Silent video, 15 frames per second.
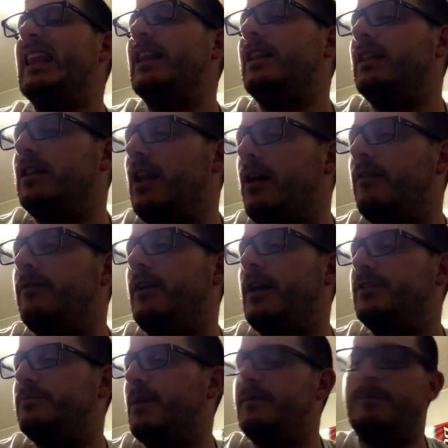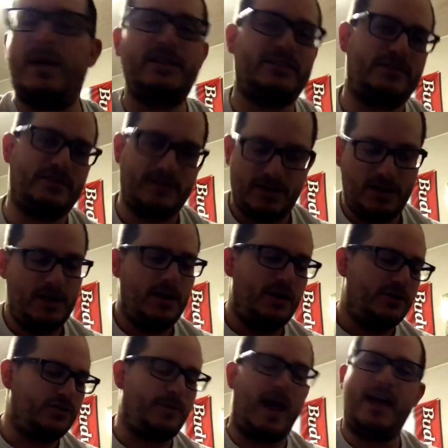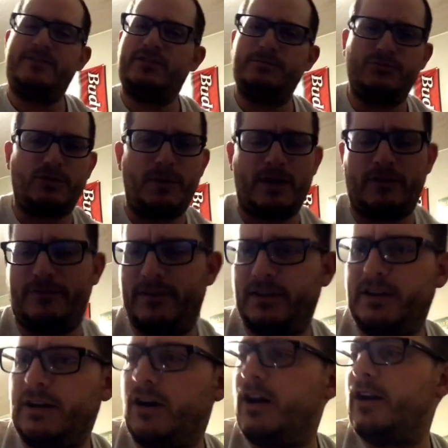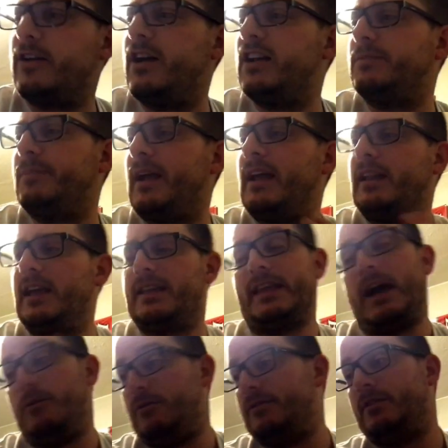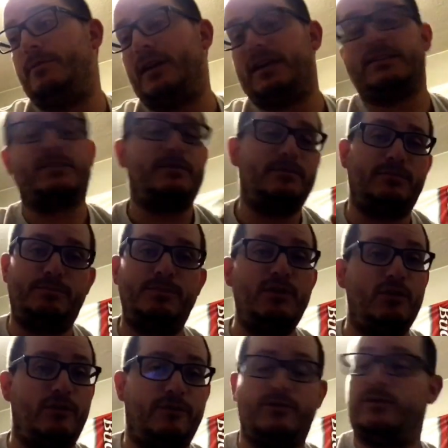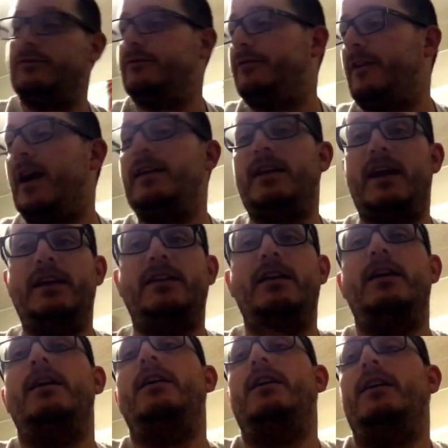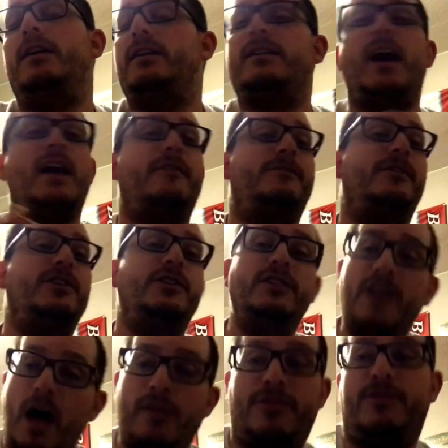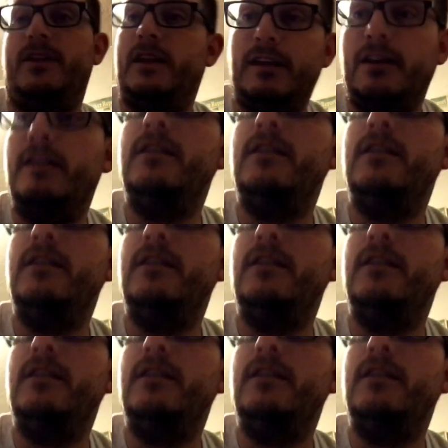It's my best. I have some Jermichael Finley autographs, but I like that one the best. Beautiful. Finite. Got it for nothing.